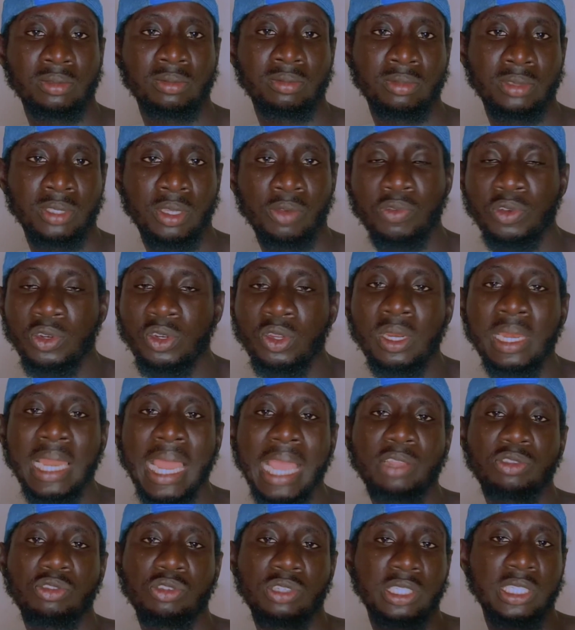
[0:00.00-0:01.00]
they wouldn't
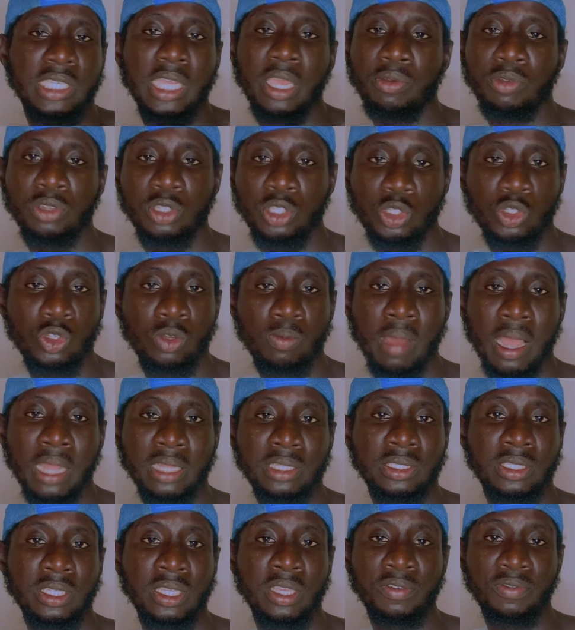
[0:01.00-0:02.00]
like to share with you,
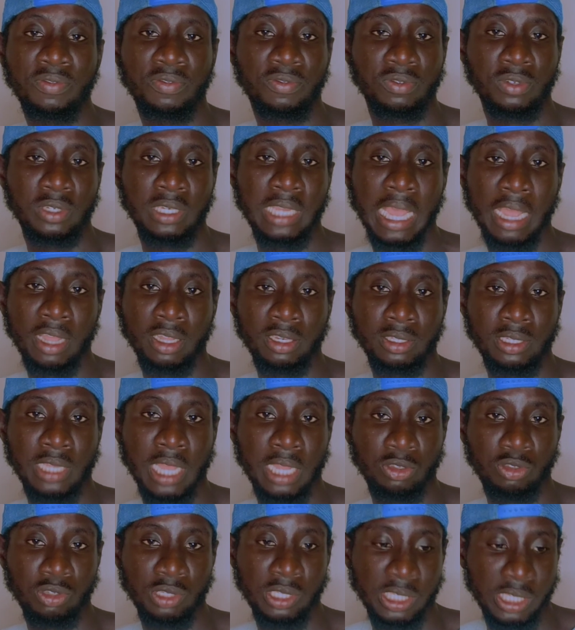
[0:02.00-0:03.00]
but if they are
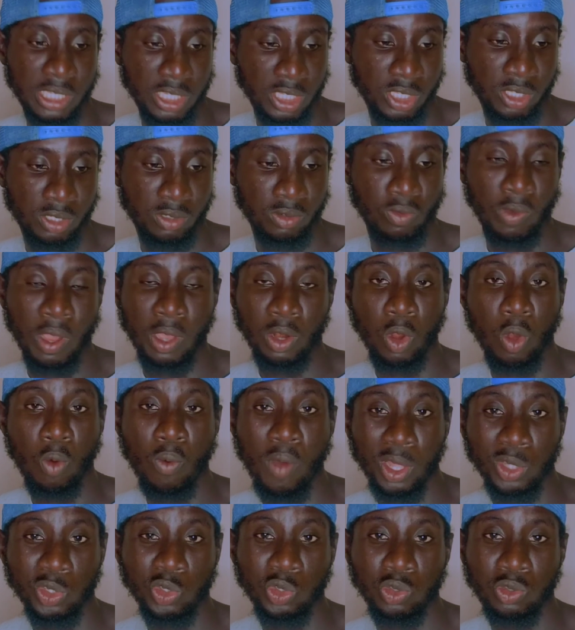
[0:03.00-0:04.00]
to sit
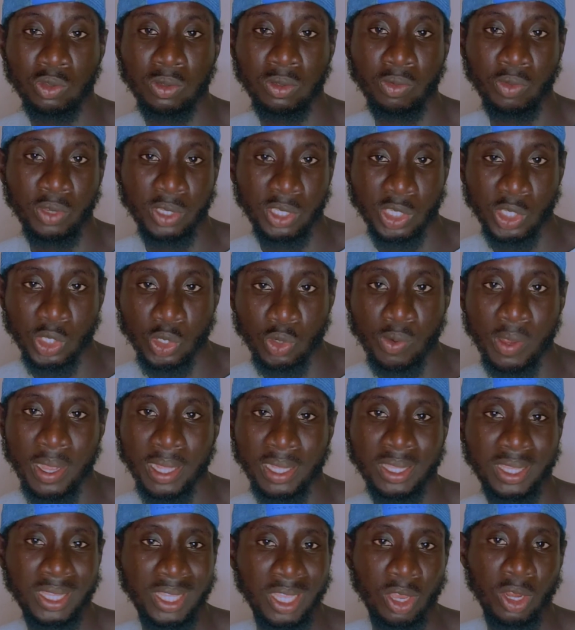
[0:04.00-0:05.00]
one-on-one with you
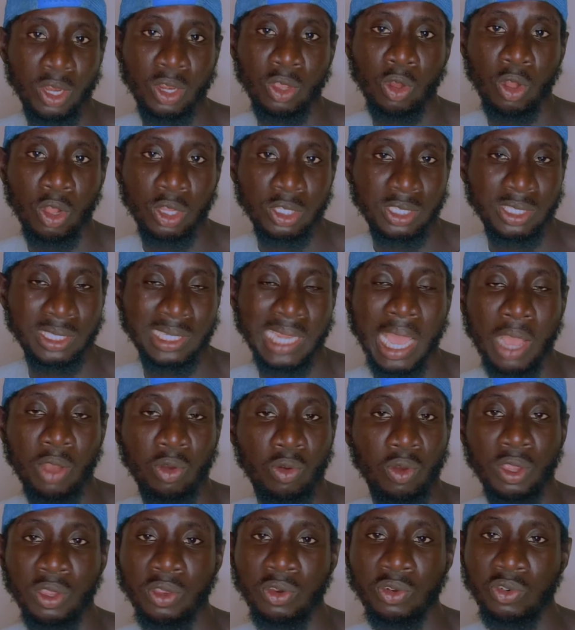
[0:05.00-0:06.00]
and tell you what they are
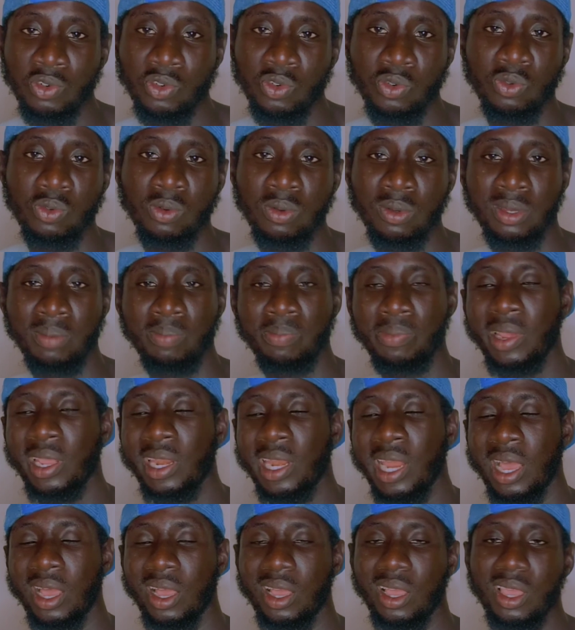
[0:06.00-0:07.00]
going through,
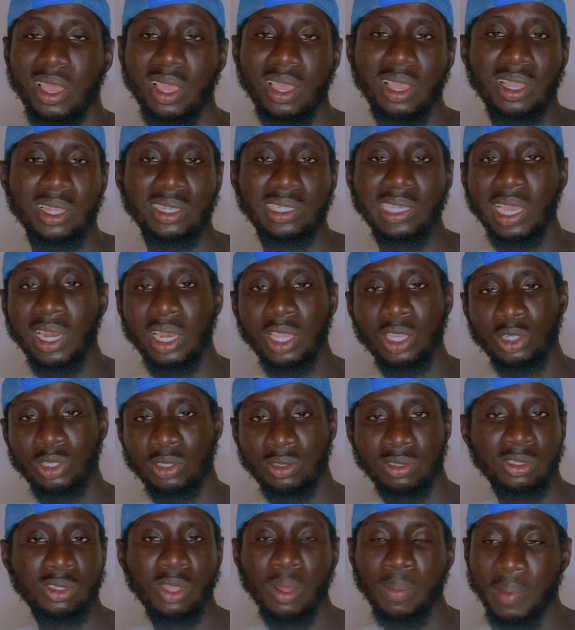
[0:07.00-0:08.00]
brother, Charlie,
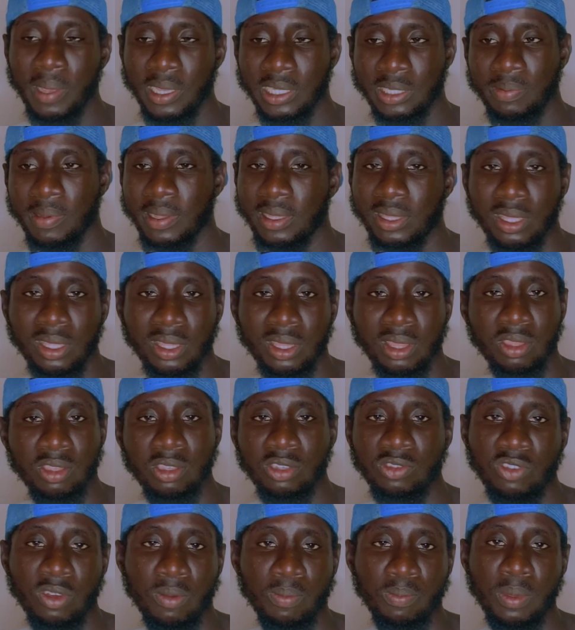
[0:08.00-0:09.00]
stop expecting
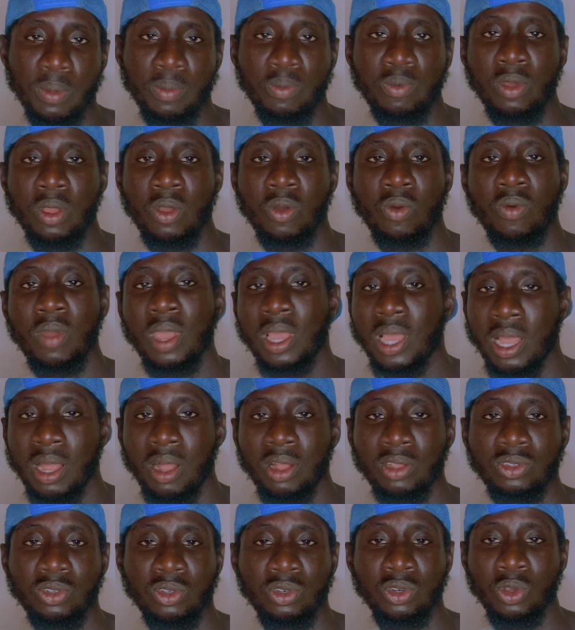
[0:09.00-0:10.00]
things from people and work
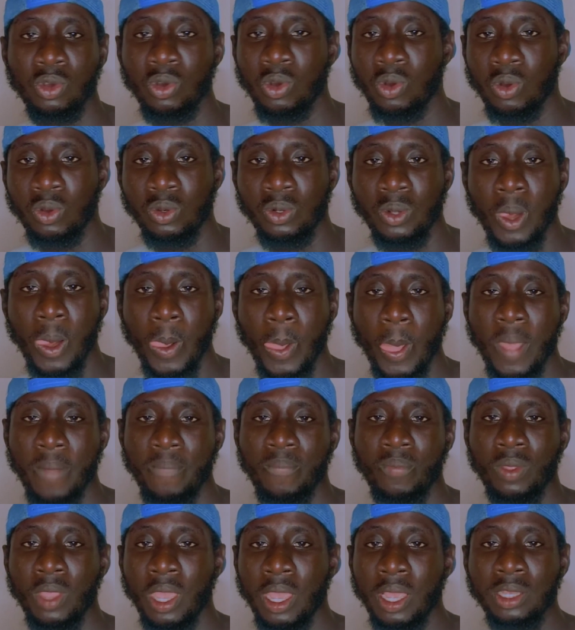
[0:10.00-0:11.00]
out on your own.
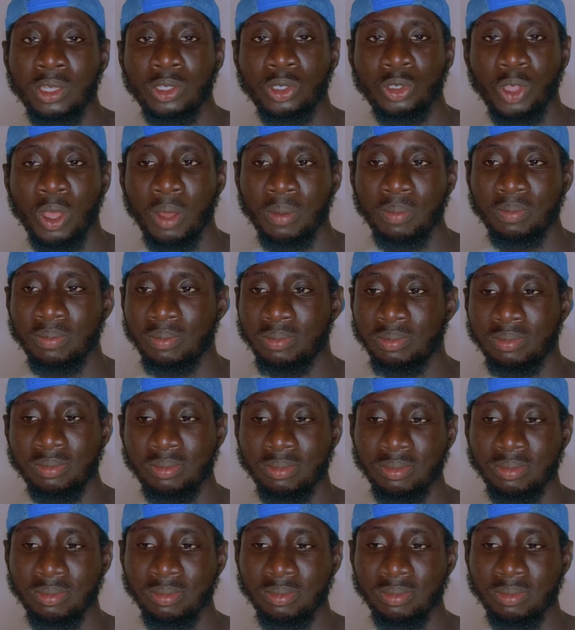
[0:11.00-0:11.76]
And stop